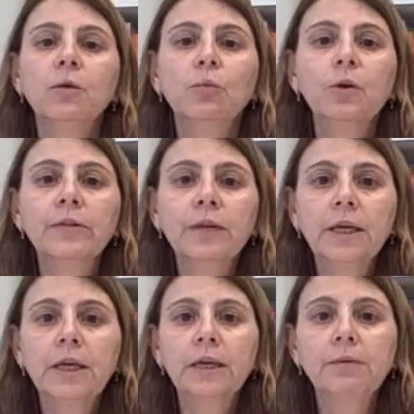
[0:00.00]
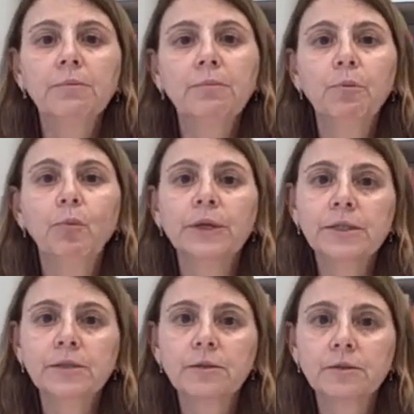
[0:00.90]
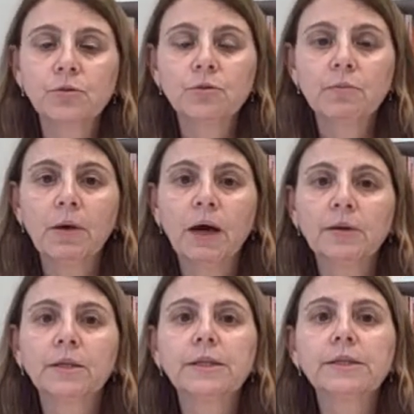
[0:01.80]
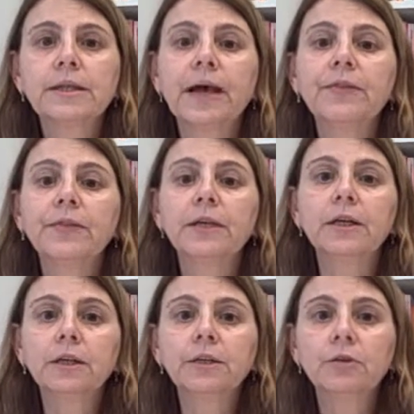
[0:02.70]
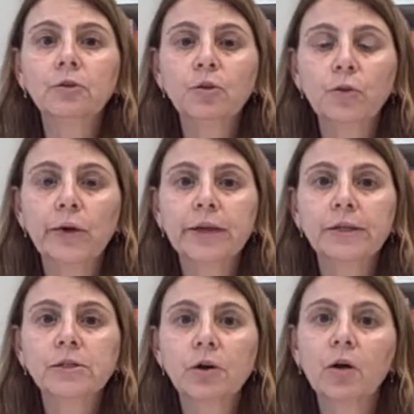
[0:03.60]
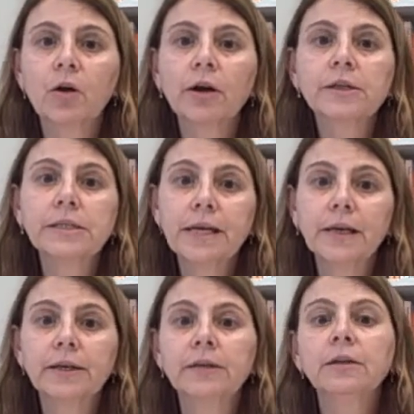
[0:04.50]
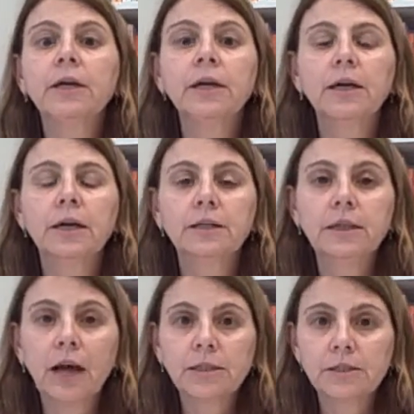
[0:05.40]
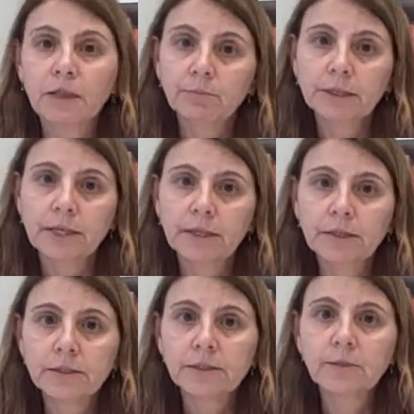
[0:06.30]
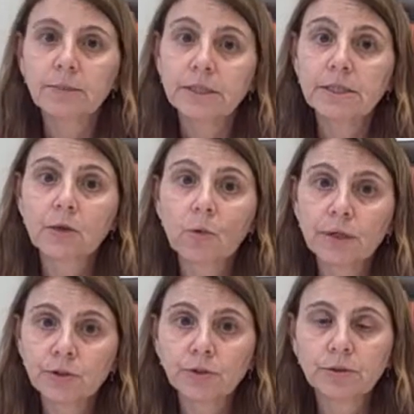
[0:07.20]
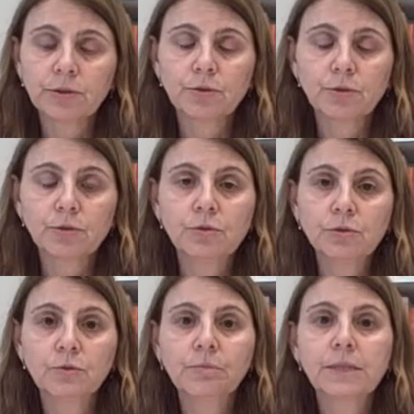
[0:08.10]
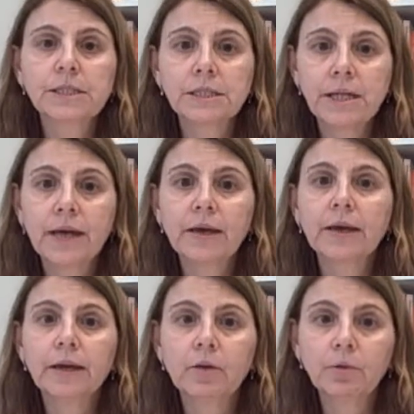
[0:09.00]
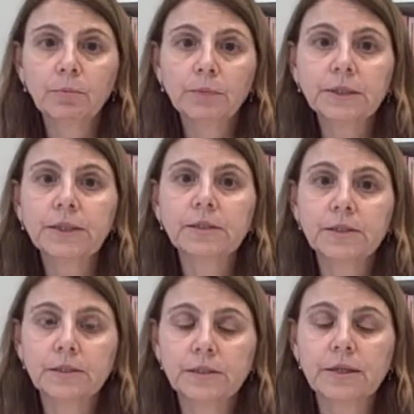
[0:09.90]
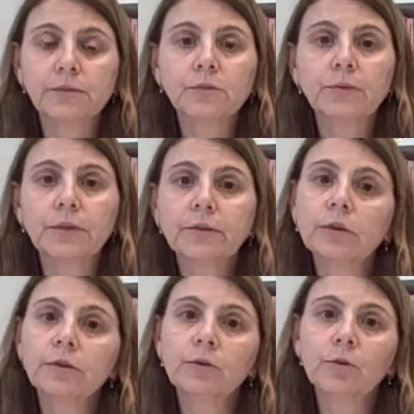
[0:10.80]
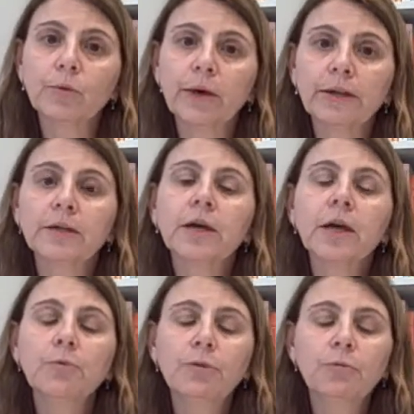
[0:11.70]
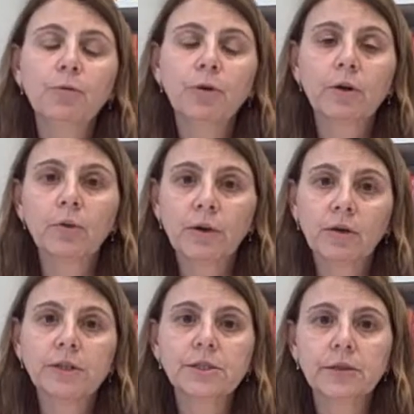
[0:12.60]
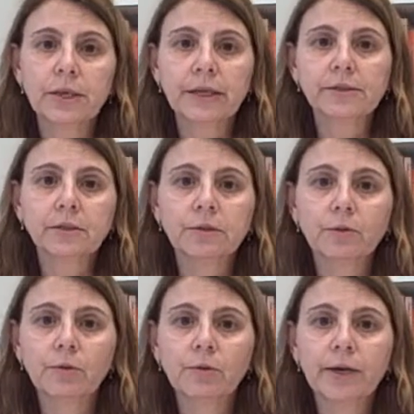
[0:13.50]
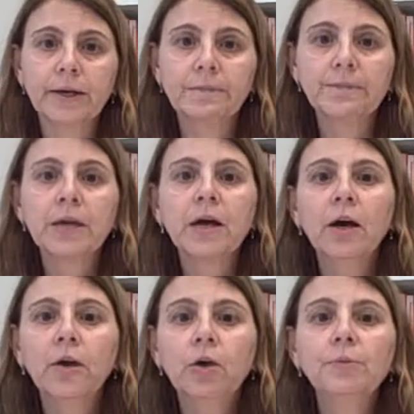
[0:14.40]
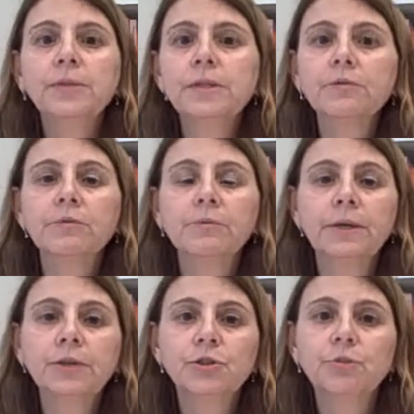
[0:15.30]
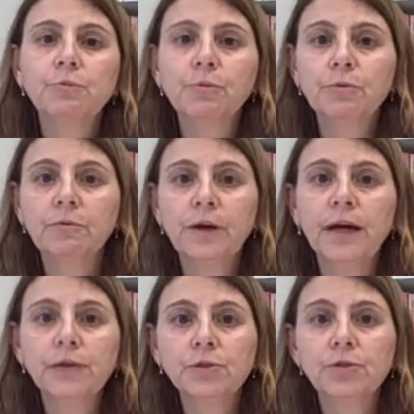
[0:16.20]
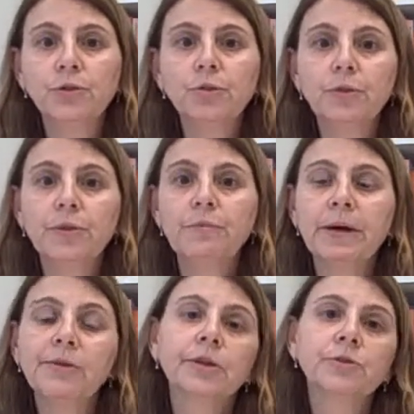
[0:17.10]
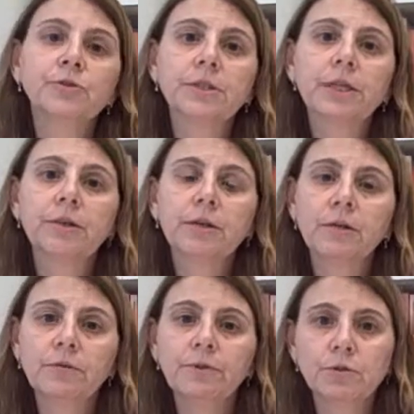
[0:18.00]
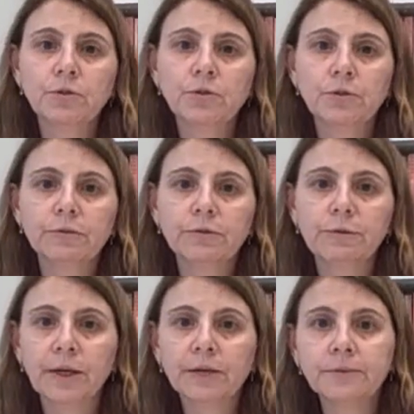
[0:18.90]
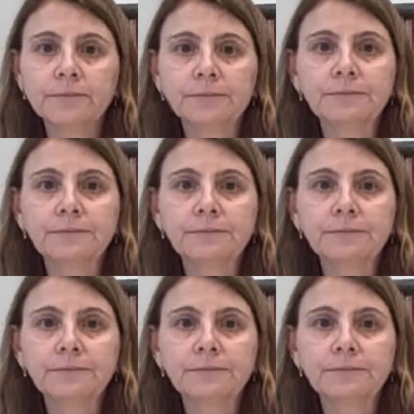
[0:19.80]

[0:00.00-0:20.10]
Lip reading: One of the key points to this new model is that the clinical credits are taken not simultaneously but sequentially. So a student must take and complete successfully the clinical credit before going on to the next clinical credit. I hope this information provides you with a better understanding of the new delivery model.